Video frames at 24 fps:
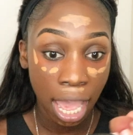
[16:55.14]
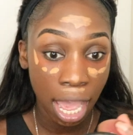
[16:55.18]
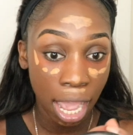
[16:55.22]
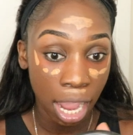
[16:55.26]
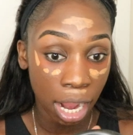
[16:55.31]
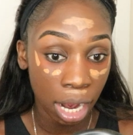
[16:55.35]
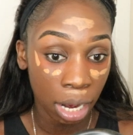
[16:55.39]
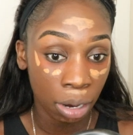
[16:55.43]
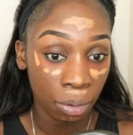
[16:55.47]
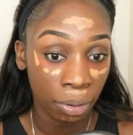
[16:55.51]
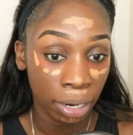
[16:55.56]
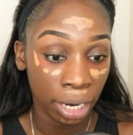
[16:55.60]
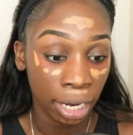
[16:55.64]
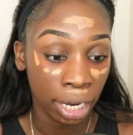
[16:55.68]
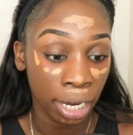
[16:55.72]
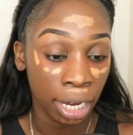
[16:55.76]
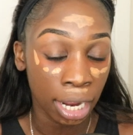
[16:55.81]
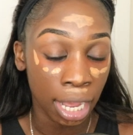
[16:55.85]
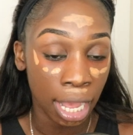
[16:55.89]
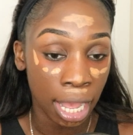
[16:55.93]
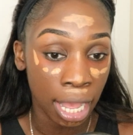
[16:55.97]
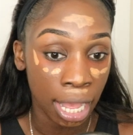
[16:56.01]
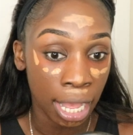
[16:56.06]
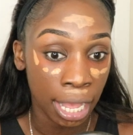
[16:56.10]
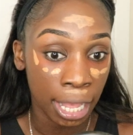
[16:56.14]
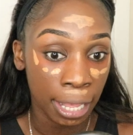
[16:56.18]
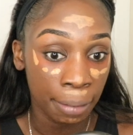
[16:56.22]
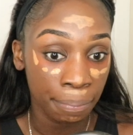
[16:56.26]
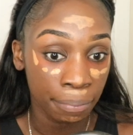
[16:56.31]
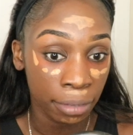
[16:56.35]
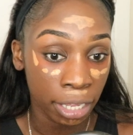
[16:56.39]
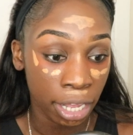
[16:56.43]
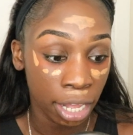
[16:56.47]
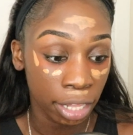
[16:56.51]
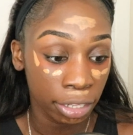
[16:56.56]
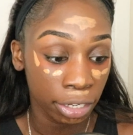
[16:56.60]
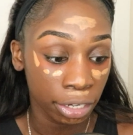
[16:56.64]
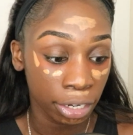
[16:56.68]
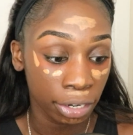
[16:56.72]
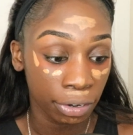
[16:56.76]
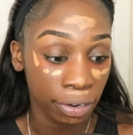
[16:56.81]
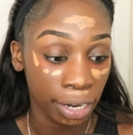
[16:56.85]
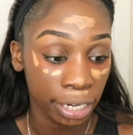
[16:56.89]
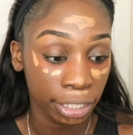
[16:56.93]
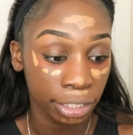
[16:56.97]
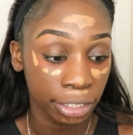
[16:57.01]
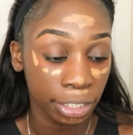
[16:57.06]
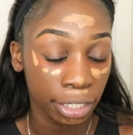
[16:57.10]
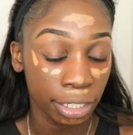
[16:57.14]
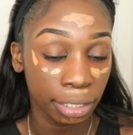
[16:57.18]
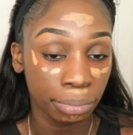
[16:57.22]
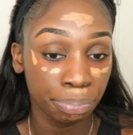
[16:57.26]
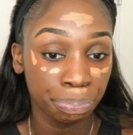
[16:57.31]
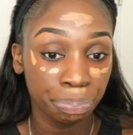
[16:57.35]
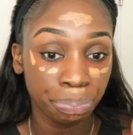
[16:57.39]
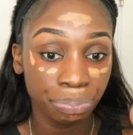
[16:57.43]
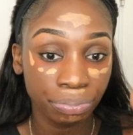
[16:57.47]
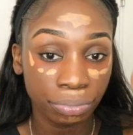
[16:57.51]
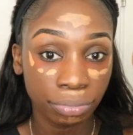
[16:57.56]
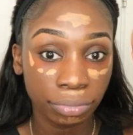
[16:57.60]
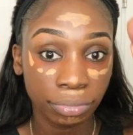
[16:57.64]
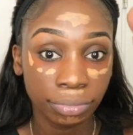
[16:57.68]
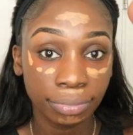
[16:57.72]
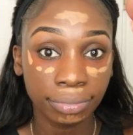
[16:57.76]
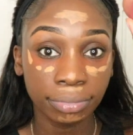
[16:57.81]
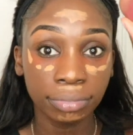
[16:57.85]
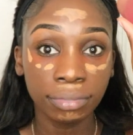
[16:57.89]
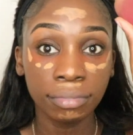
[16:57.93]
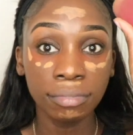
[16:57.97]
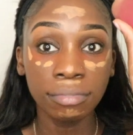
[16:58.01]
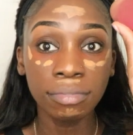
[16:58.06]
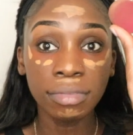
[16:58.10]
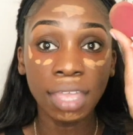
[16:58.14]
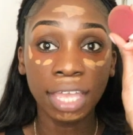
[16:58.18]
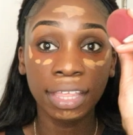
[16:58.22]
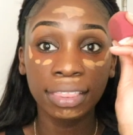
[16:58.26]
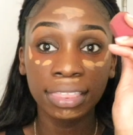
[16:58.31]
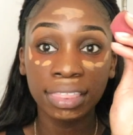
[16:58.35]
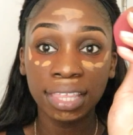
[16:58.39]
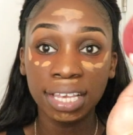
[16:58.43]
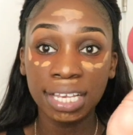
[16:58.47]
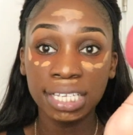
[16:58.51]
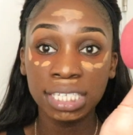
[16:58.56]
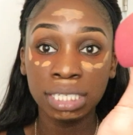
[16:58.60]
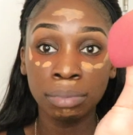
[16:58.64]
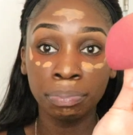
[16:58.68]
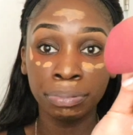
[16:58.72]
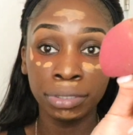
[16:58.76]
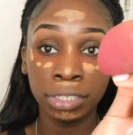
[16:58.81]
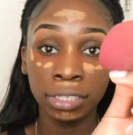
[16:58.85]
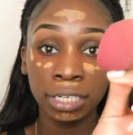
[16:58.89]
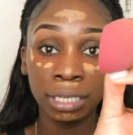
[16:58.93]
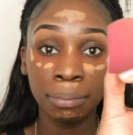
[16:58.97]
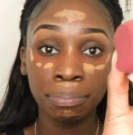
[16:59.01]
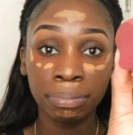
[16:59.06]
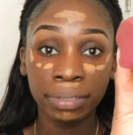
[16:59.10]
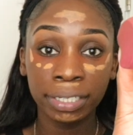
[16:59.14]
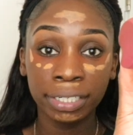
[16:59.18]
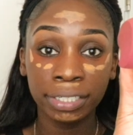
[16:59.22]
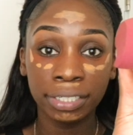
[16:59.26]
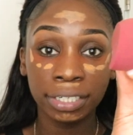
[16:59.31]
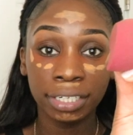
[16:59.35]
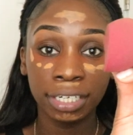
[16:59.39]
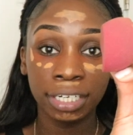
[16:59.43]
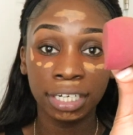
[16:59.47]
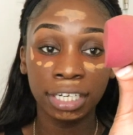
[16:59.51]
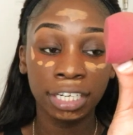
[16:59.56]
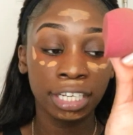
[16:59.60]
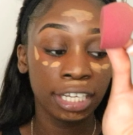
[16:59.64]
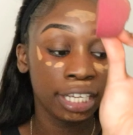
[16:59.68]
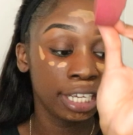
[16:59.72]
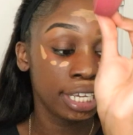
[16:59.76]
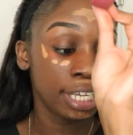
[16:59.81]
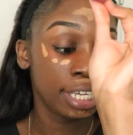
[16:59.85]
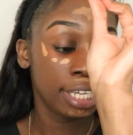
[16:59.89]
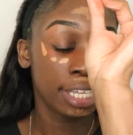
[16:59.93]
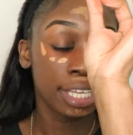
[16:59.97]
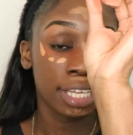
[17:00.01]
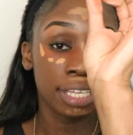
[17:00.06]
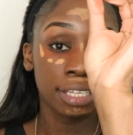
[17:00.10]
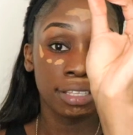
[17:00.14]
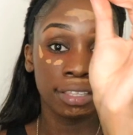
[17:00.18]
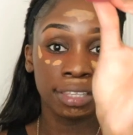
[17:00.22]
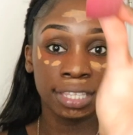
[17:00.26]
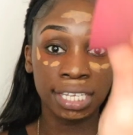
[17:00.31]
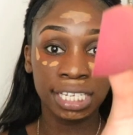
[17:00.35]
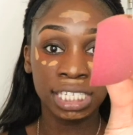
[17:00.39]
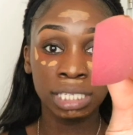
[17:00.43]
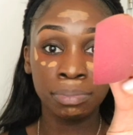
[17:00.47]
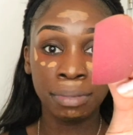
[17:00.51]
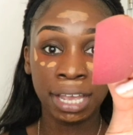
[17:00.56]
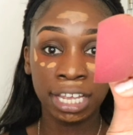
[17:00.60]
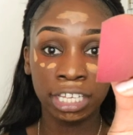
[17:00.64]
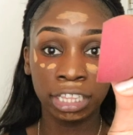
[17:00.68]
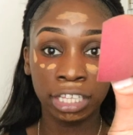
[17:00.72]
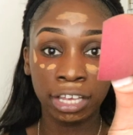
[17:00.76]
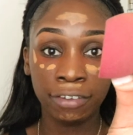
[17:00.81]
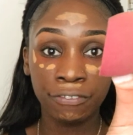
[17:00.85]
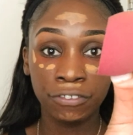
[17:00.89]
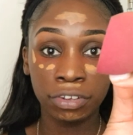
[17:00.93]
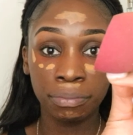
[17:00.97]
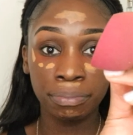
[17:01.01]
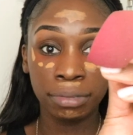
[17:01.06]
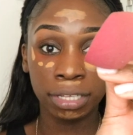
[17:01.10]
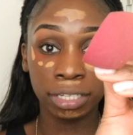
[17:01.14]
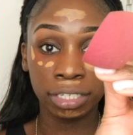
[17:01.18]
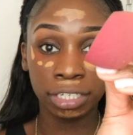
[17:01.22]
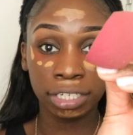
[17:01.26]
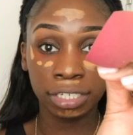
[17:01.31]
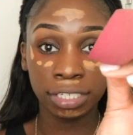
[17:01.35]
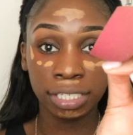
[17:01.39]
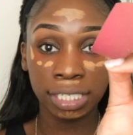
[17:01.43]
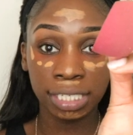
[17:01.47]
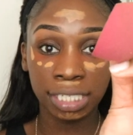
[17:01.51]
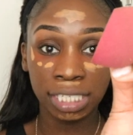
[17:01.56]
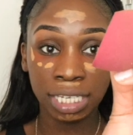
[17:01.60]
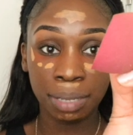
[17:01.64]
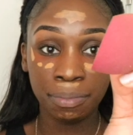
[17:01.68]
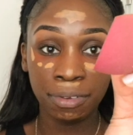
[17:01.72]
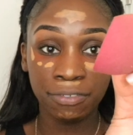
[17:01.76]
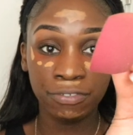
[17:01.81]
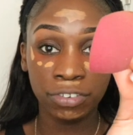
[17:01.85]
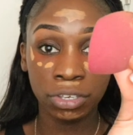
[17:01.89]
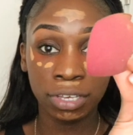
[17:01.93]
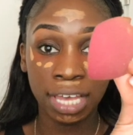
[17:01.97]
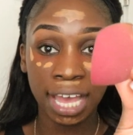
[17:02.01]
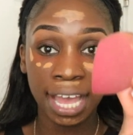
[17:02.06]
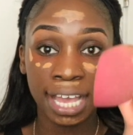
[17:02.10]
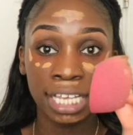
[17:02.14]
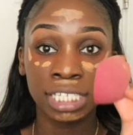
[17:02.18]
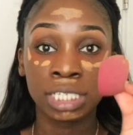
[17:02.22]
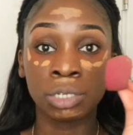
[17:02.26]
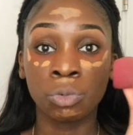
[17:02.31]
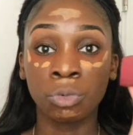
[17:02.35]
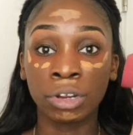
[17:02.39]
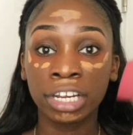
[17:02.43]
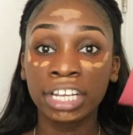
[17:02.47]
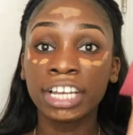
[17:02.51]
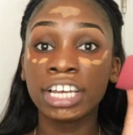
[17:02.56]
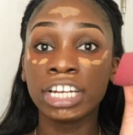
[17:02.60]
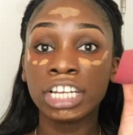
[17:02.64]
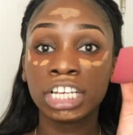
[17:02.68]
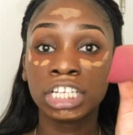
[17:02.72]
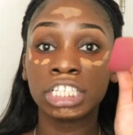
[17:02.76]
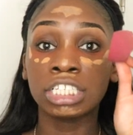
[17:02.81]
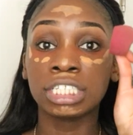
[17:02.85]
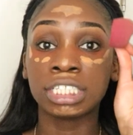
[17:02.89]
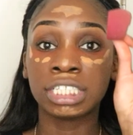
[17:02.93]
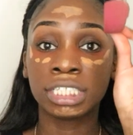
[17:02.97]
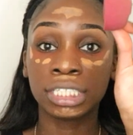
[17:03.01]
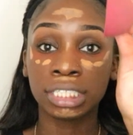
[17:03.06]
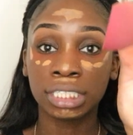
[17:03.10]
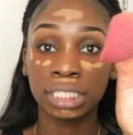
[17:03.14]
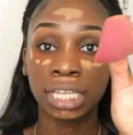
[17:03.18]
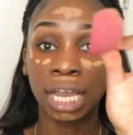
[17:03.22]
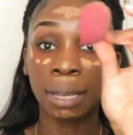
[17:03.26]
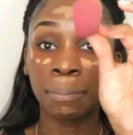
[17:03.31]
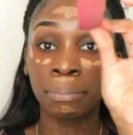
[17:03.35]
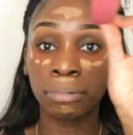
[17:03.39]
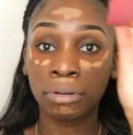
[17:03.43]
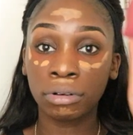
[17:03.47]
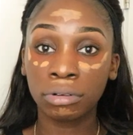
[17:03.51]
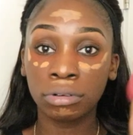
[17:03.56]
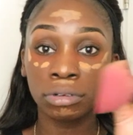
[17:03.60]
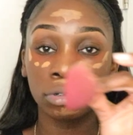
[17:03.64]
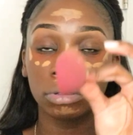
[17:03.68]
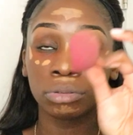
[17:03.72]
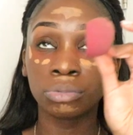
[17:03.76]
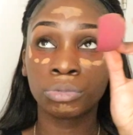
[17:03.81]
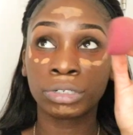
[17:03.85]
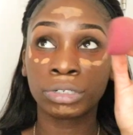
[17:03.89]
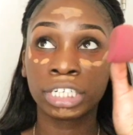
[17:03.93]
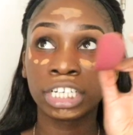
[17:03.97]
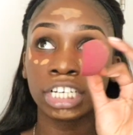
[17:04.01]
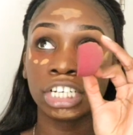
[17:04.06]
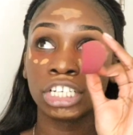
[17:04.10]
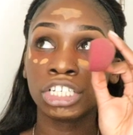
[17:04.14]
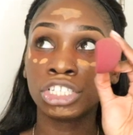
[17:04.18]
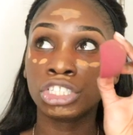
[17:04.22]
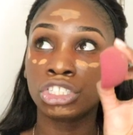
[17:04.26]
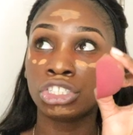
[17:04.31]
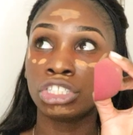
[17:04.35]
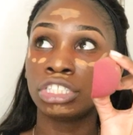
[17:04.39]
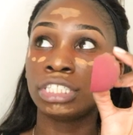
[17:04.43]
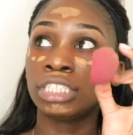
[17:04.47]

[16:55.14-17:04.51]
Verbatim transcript: our um, color corrector this beauty blender this might look familiar to some of you guys we're gonna double we're gonna